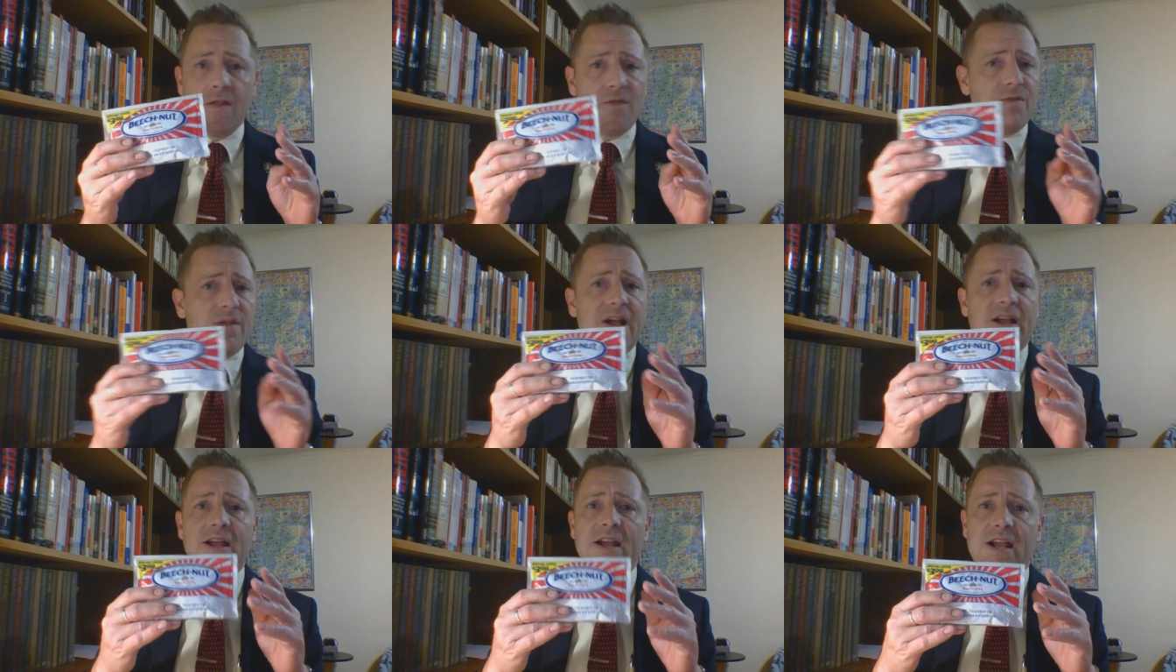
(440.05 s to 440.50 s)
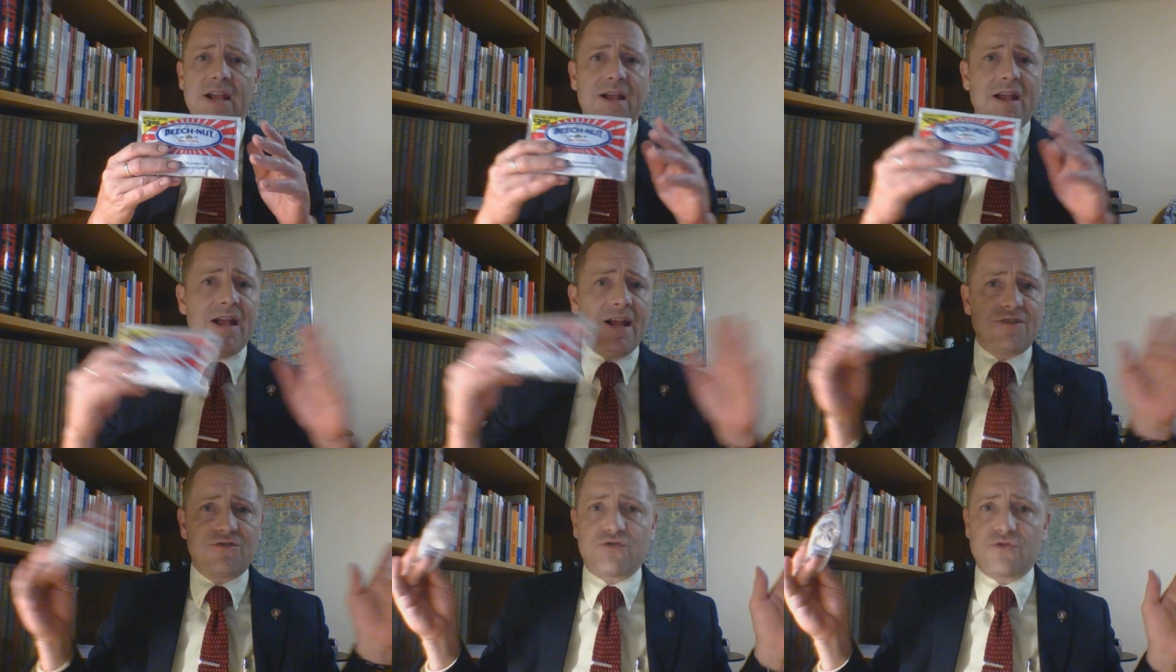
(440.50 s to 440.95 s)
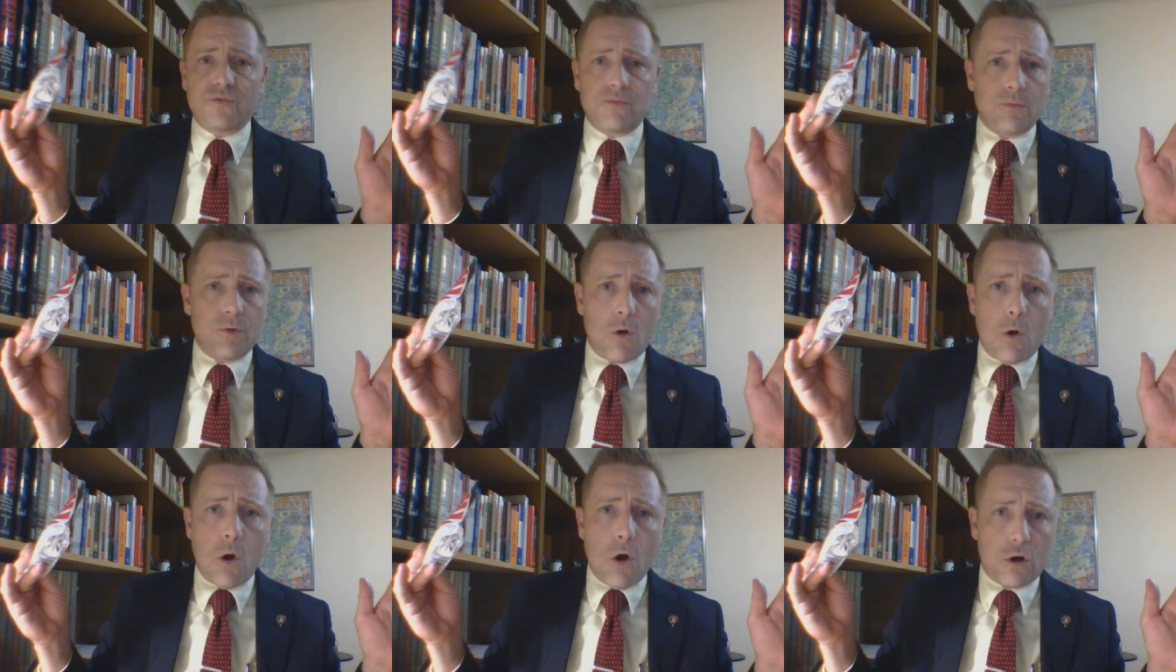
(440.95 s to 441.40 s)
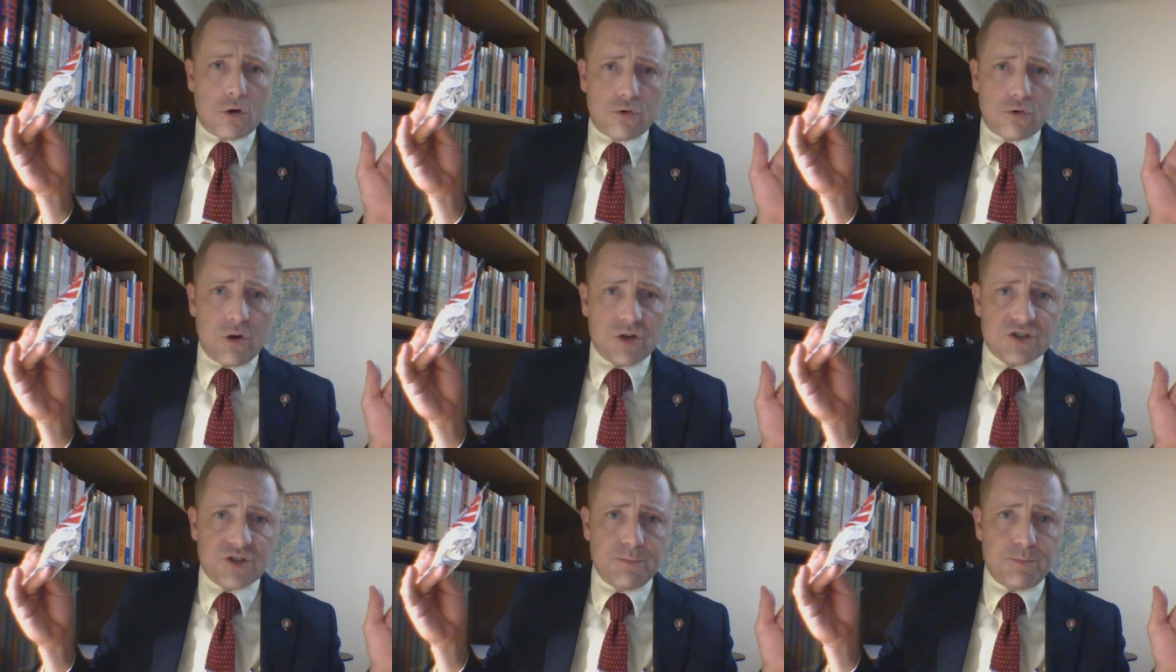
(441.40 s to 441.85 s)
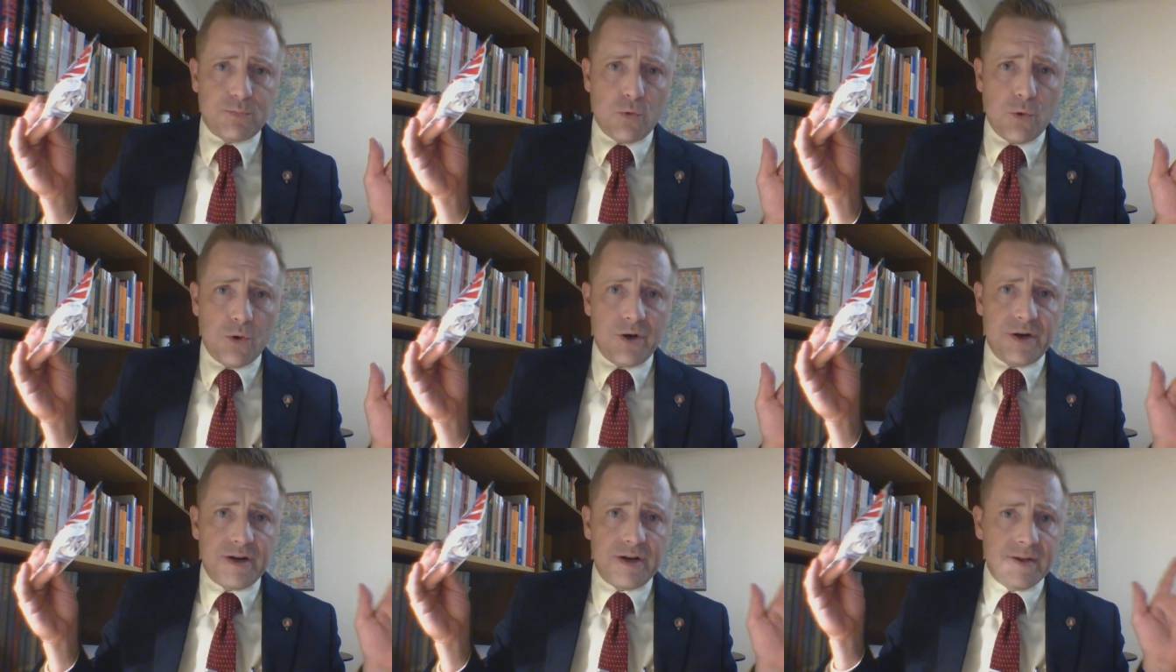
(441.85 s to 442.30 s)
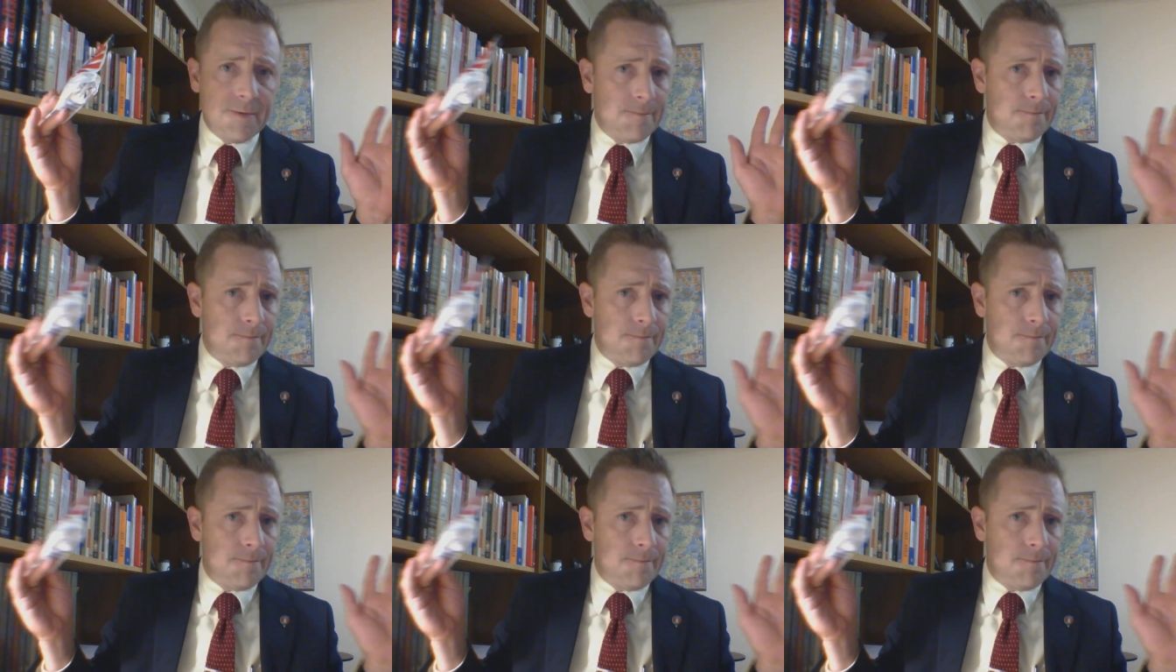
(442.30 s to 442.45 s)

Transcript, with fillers: That it, it's all across the board.